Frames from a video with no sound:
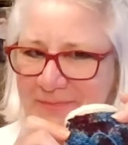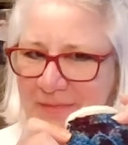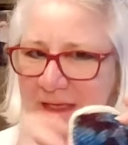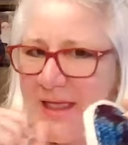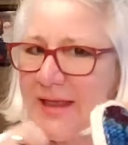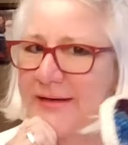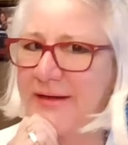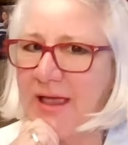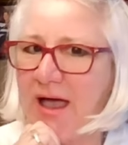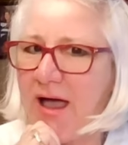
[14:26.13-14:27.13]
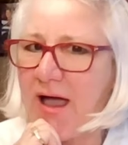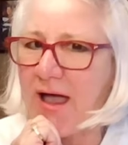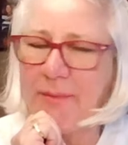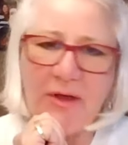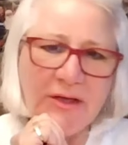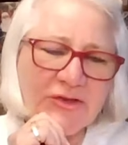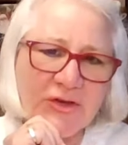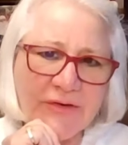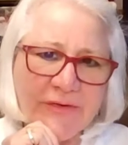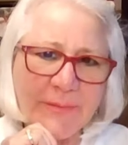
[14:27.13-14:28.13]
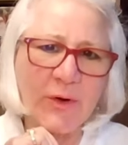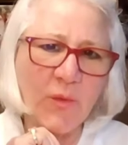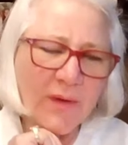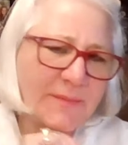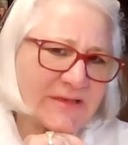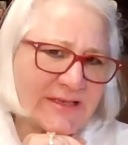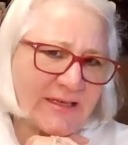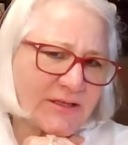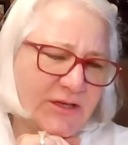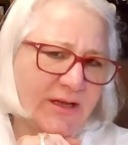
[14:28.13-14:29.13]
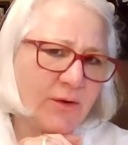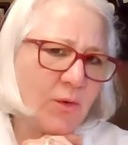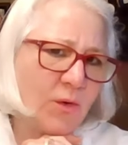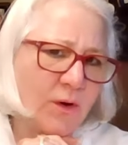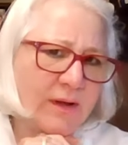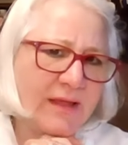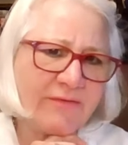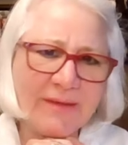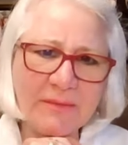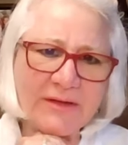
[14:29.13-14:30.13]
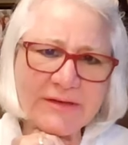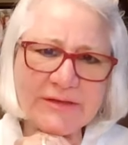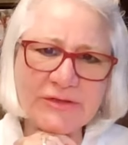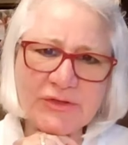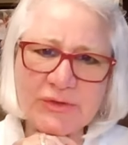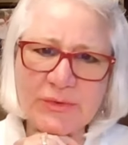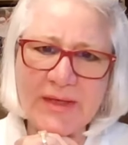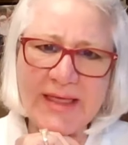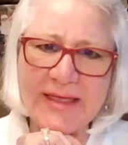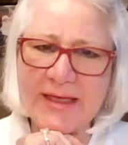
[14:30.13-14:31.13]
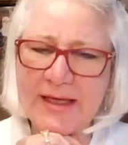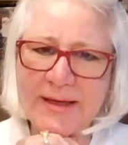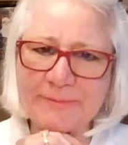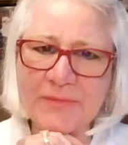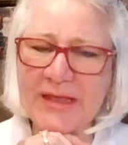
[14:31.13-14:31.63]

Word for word: And I'm not sure if I'm going to whip stitch it or if I'm going to do a